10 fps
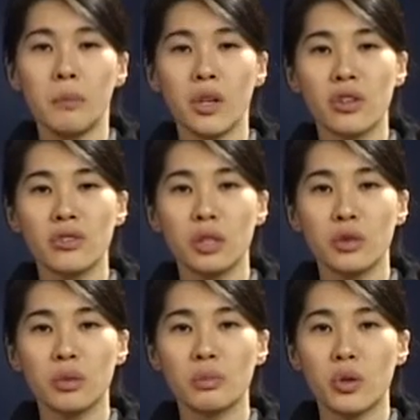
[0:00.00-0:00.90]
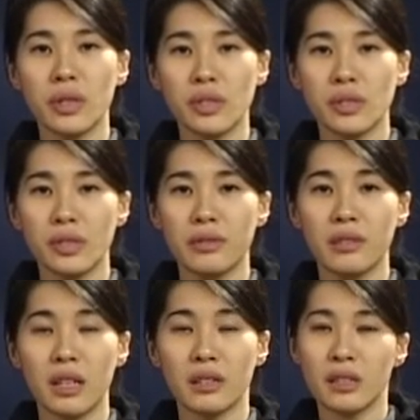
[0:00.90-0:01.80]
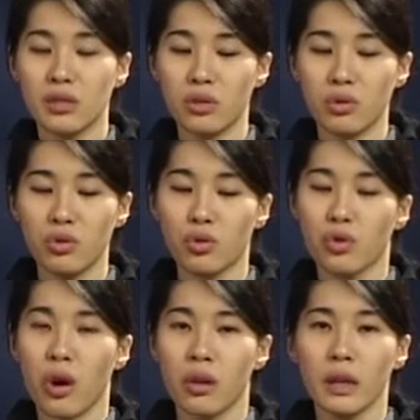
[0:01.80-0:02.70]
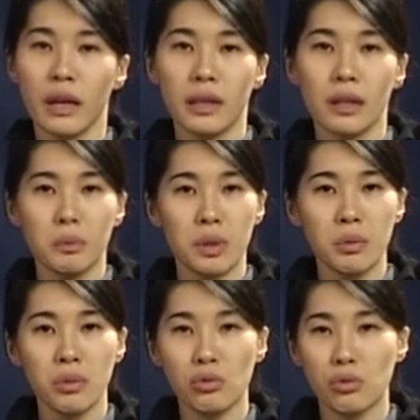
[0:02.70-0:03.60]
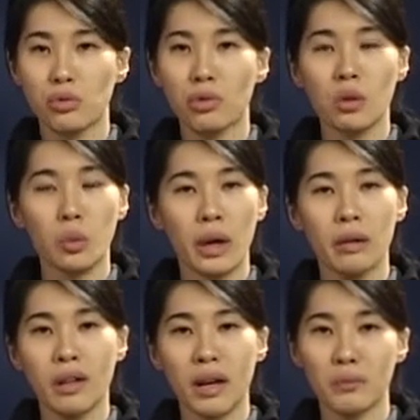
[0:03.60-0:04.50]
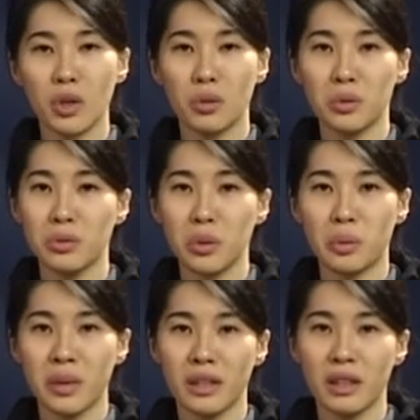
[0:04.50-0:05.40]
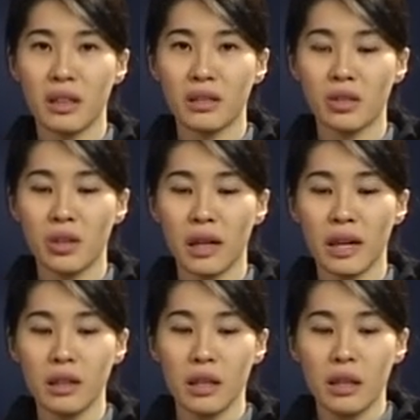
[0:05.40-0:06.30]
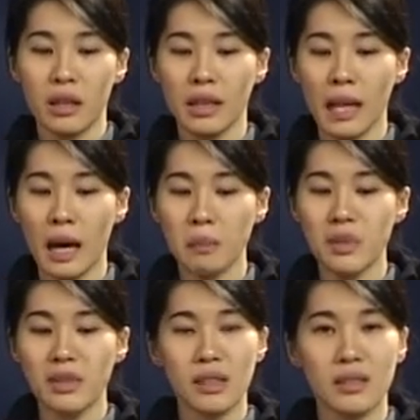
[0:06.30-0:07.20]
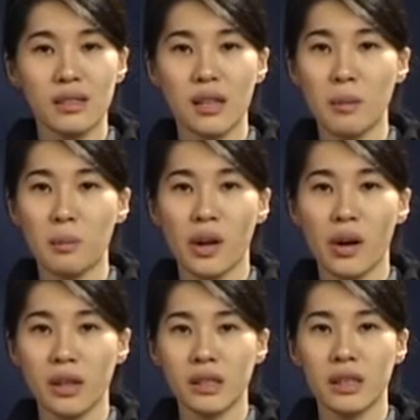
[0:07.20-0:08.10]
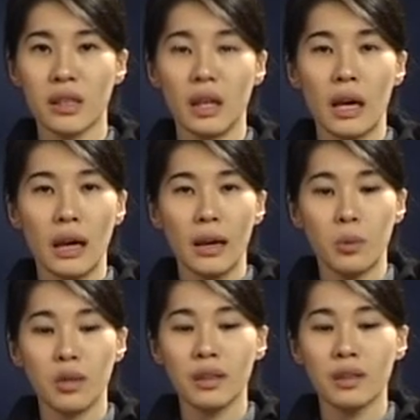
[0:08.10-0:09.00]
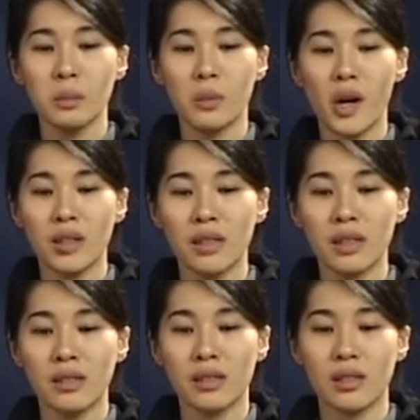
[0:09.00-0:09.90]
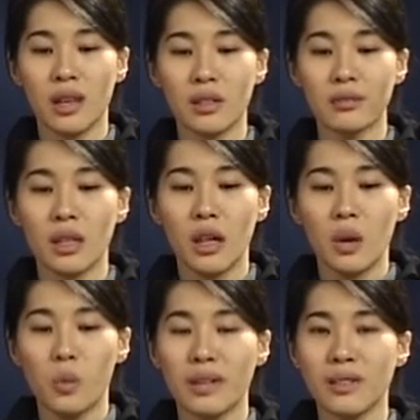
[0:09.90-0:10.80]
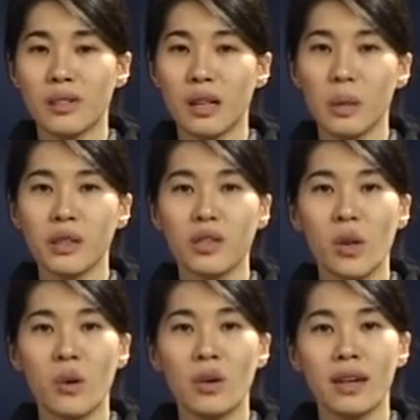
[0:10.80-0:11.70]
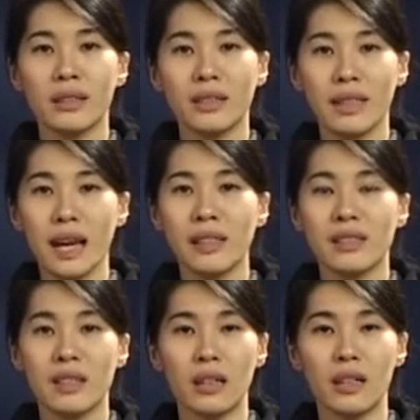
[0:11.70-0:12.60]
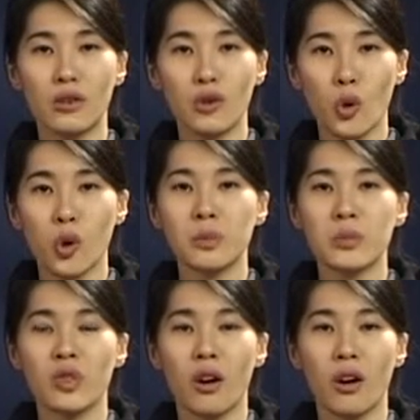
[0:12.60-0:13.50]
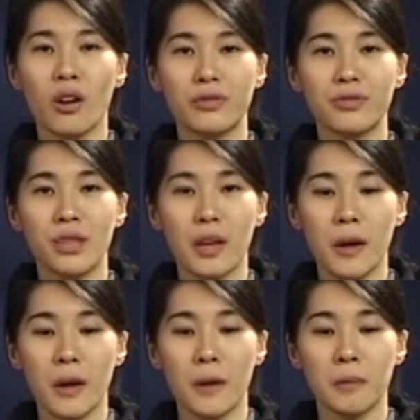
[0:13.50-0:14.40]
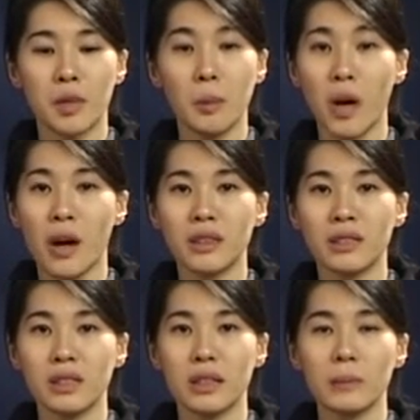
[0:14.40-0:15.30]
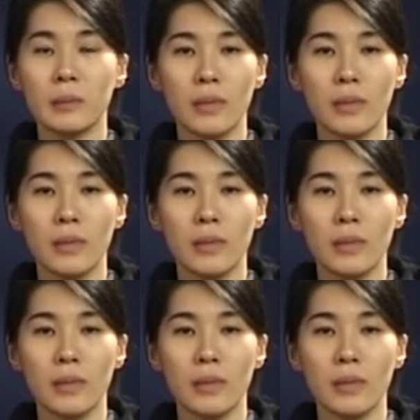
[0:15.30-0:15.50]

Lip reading: because the group cohesiveness is so strong that people do not welcome your own opinion, okay? It happens in some party. Within the party itself, when someone go against the norms of the party,